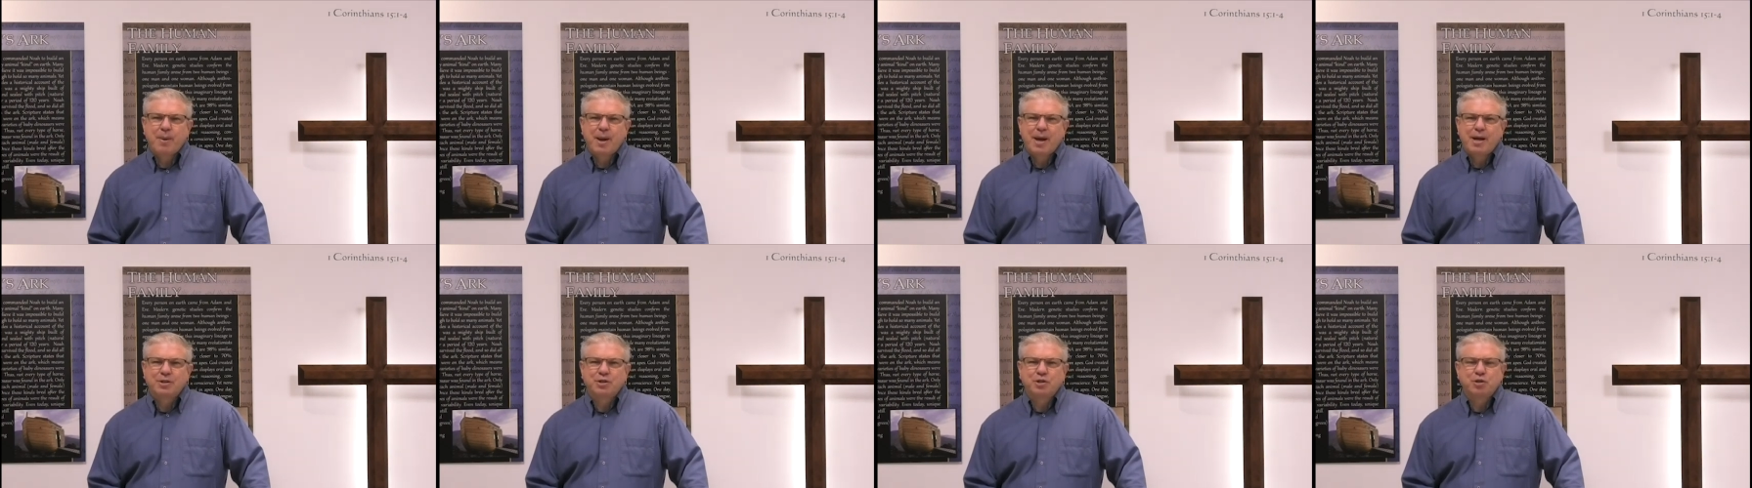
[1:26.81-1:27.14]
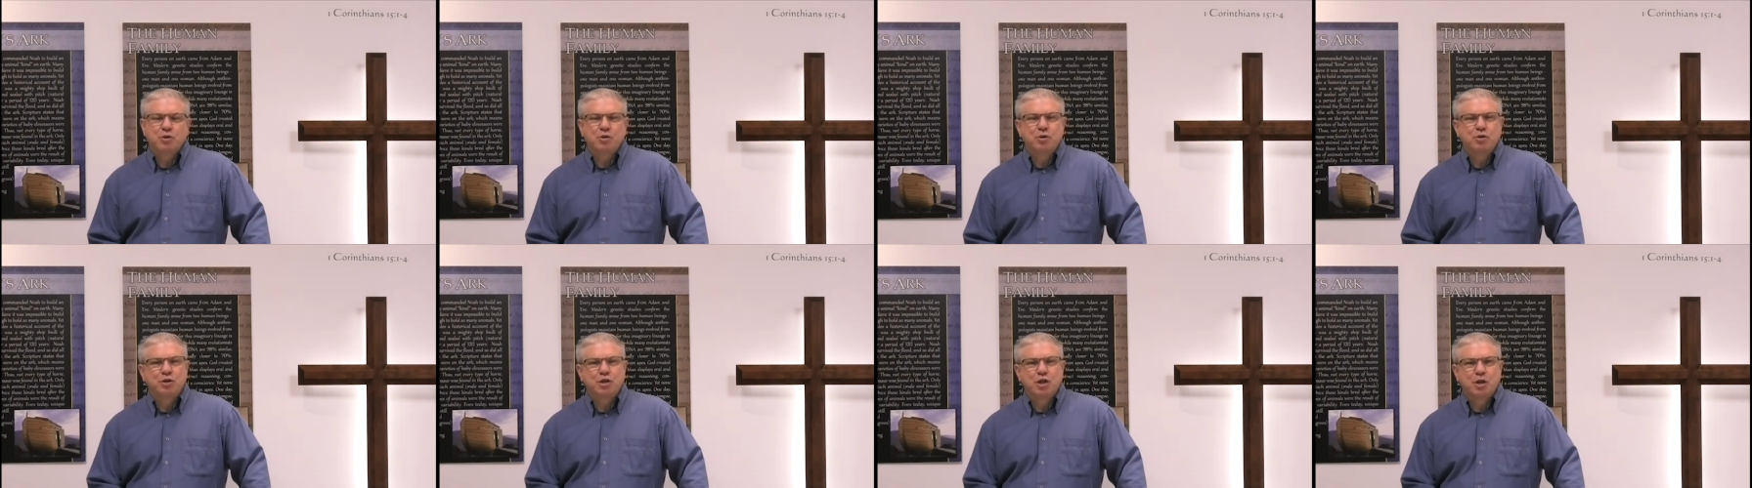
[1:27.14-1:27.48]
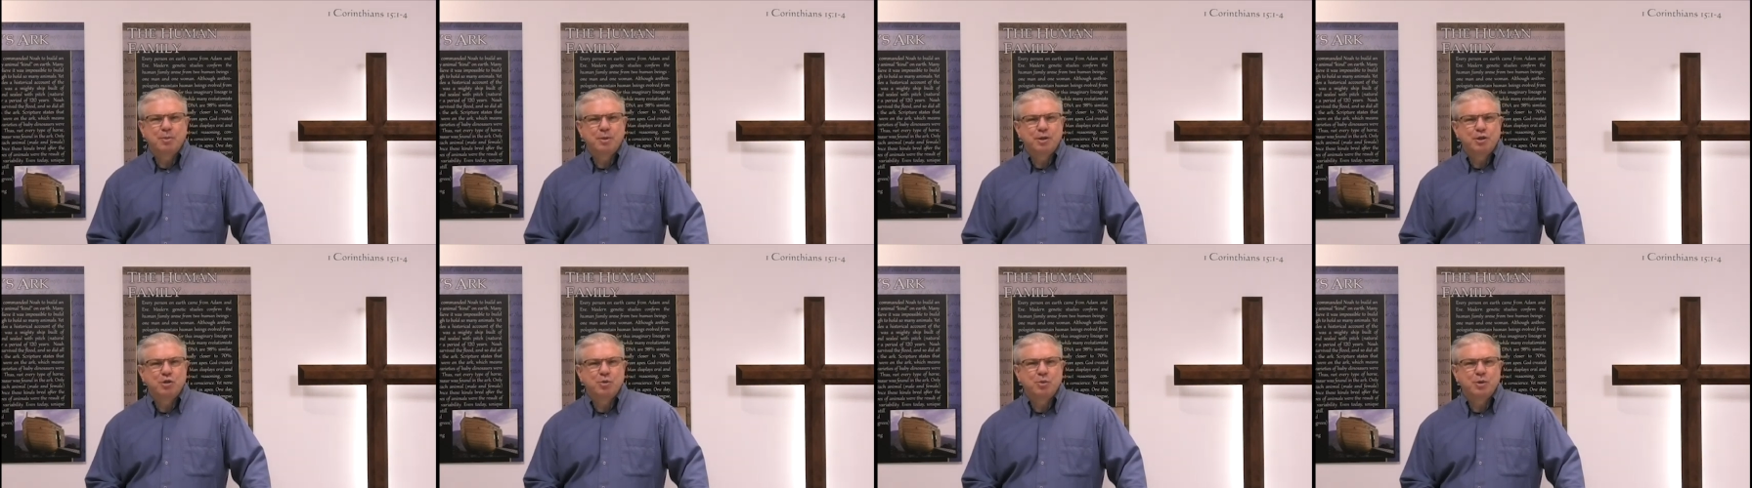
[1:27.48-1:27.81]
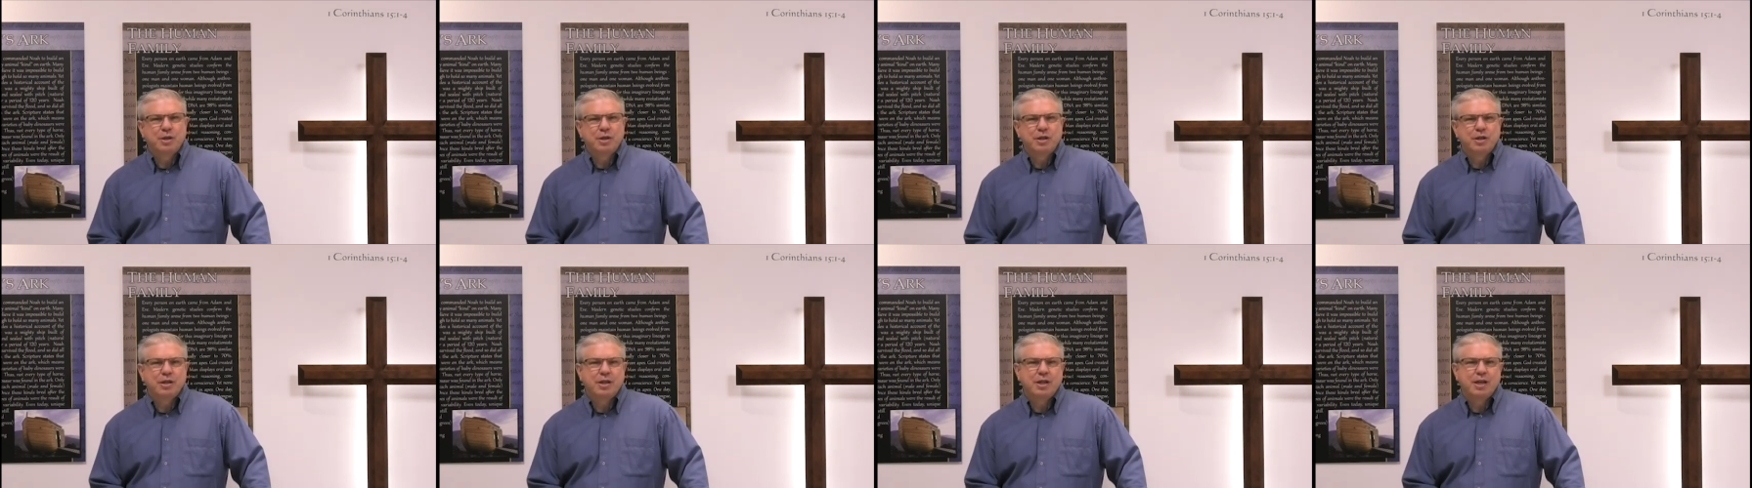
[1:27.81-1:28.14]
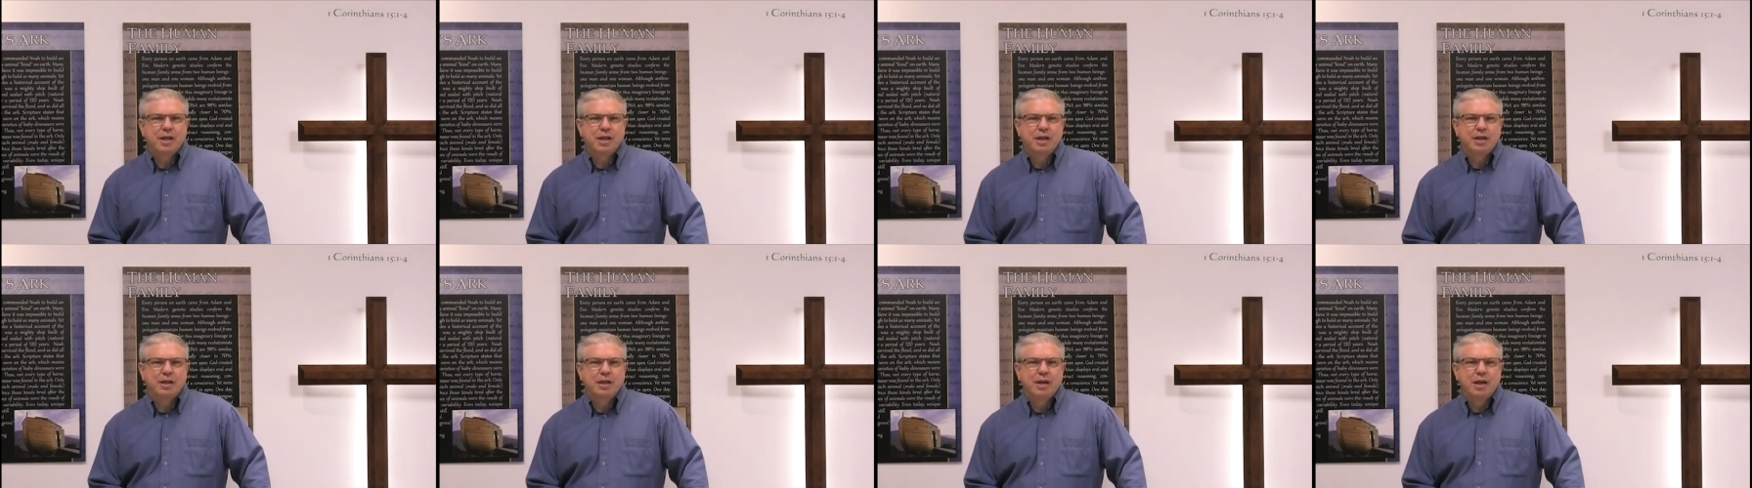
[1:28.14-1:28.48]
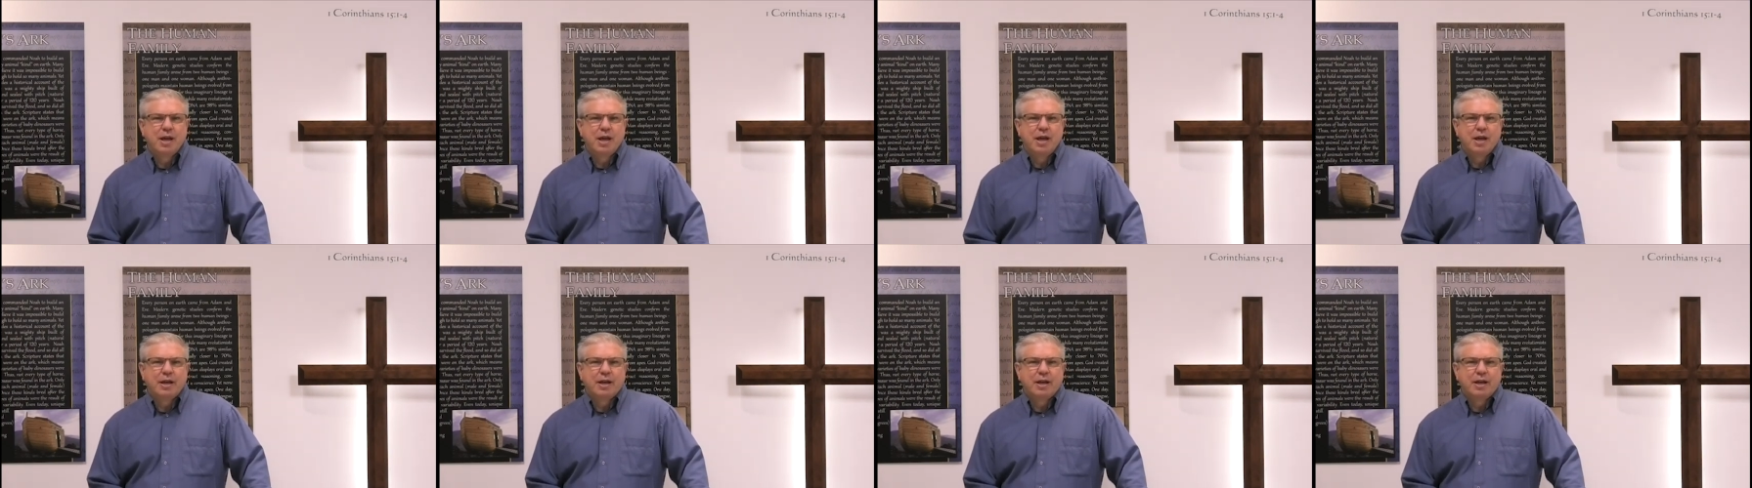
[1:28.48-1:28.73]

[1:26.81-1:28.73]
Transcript: pastor who's going to be doing the